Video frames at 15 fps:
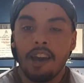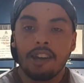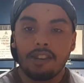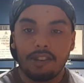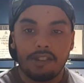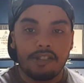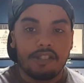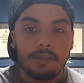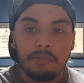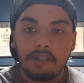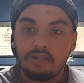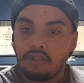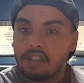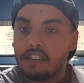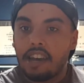You're going to see me
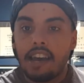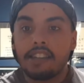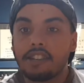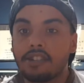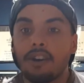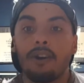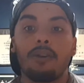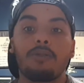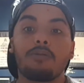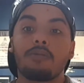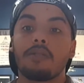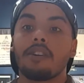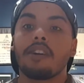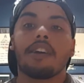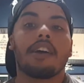dressed head to
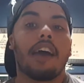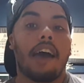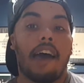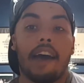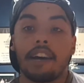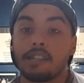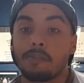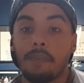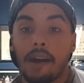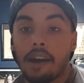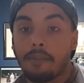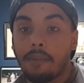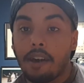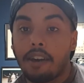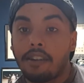toe as
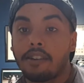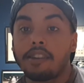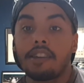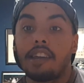Batman,